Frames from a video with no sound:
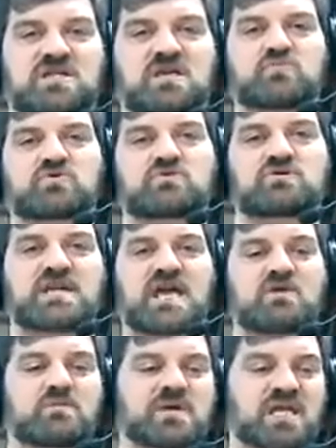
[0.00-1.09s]
table,
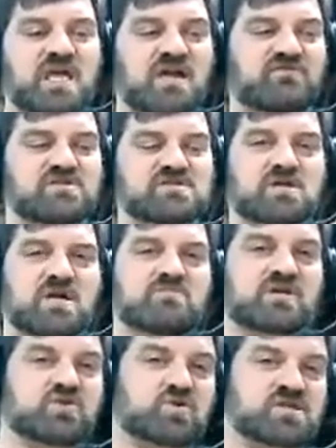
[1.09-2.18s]
now I'm going to have this great
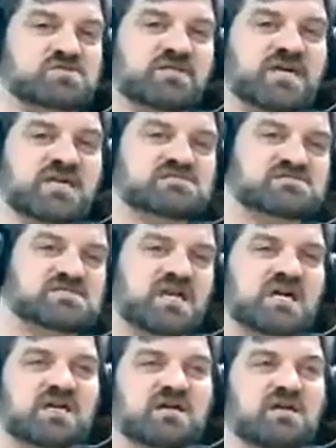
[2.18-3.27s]
big trestle leg sticking